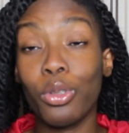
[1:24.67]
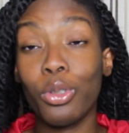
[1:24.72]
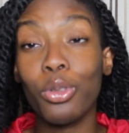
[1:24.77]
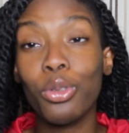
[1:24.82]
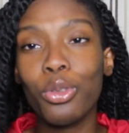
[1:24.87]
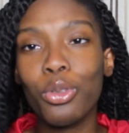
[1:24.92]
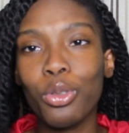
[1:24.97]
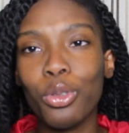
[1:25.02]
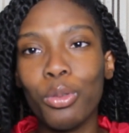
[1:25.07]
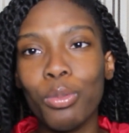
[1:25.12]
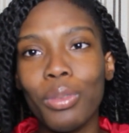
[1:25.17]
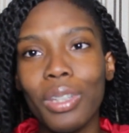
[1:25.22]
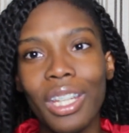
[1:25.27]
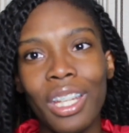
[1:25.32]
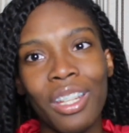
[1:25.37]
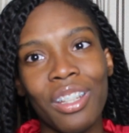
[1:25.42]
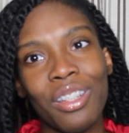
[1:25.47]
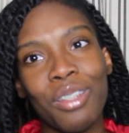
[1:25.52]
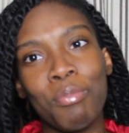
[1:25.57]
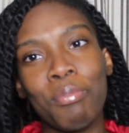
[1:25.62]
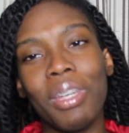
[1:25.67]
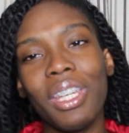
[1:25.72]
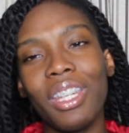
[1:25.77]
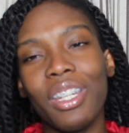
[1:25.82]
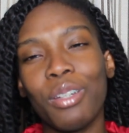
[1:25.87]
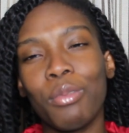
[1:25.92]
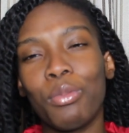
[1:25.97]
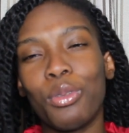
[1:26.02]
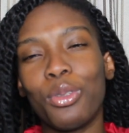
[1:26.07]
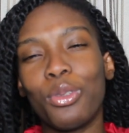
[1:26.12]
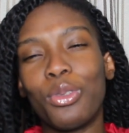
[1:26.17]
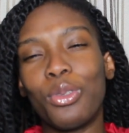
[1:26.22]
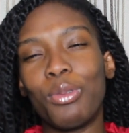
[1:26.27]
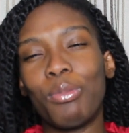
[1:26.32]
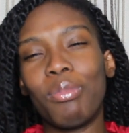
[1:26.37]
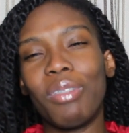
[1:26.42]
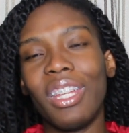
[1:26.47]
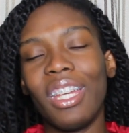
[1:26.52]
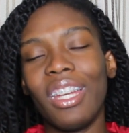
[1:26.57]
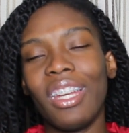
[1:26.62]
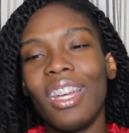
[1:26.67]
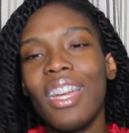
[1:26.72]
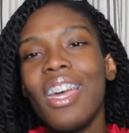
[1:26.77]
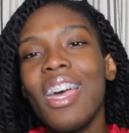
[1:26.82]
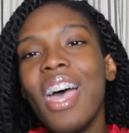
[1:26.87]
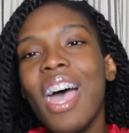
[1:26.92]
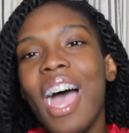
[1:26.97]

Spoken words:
YouTube thing, the makeup YouTube thing,